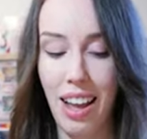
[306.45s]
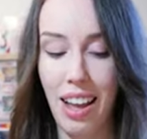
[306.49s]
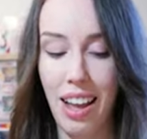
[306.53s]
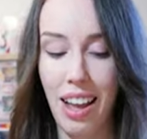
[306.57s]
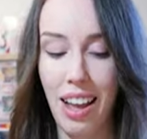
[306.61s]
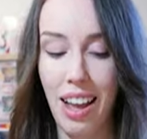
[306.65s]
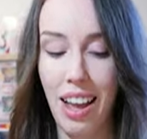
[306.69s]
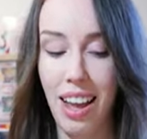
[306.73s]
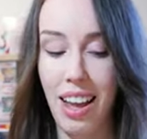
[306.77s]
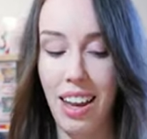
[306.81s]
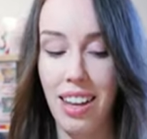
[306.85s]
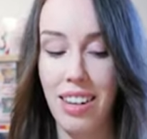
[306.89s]

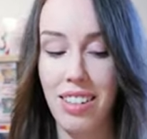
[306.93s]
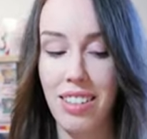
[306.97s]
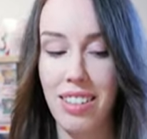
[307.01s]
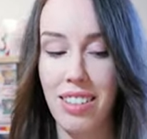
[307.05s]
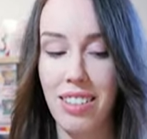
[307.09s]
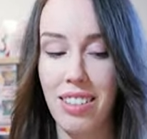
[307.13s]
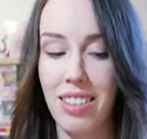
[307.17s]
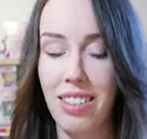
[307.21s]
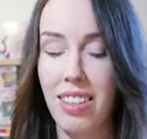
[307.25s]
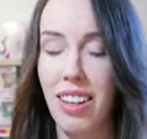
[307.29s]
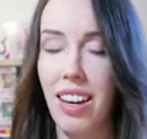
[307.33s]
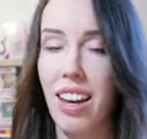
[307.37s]
And
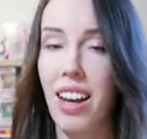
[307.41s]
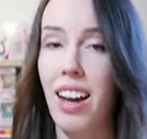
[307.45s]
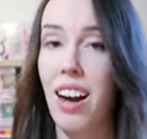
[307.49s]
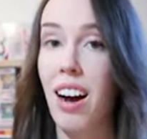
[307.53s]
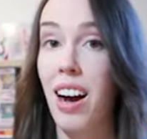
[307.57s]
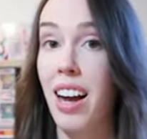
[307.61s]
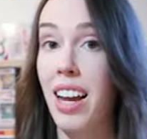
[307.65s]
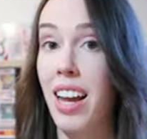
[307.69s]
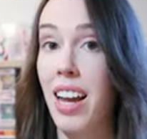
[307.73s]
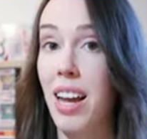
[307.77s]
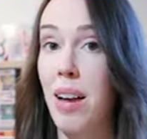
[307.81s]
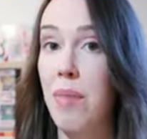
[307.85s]
I
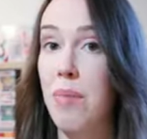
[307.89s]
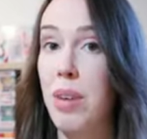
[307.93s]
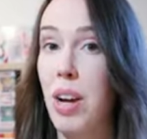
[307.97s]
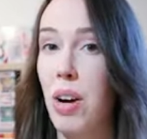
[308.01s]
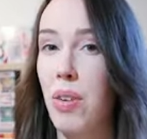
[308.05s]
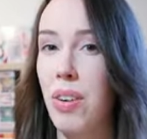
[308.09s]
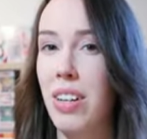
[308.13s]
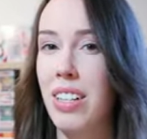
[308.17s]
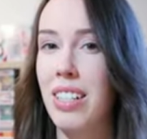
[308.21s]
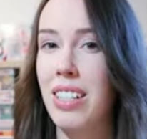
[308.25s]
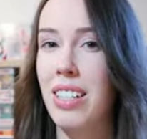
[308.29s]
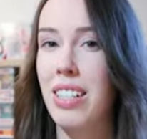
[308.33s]
am
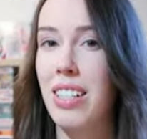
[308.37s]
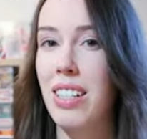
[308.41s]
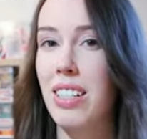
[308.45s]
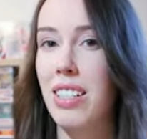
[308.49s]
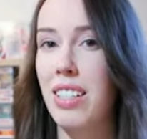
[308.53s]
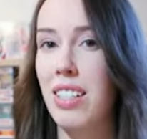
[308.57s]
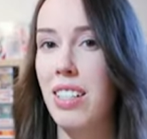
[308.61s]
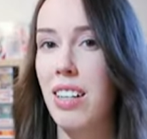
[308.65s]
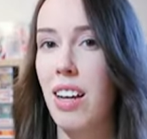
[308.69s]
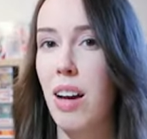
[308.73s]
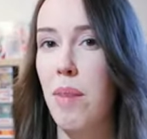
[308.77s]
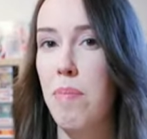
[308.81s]
going to this
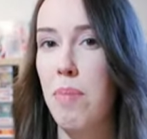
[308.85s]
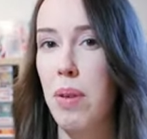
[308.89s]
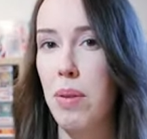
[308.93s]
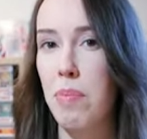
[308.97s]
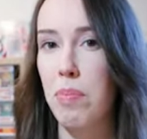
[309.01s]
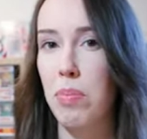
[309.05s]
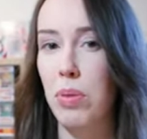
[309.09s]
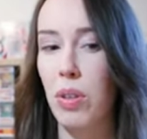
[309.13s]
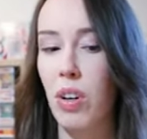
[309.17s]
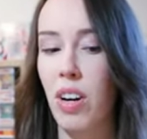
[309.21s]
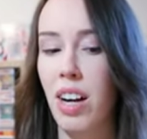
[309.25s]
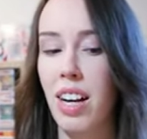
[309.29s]
a bit
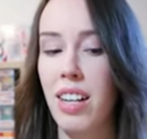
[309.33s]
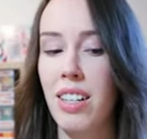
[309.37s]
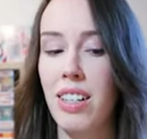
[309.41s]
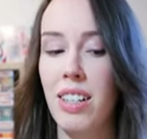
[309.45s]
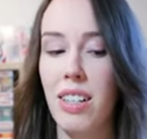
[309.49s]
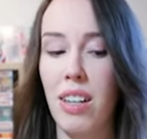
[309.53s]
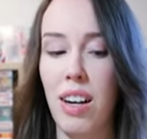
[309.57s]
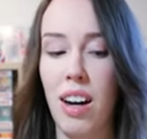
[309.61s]
blind.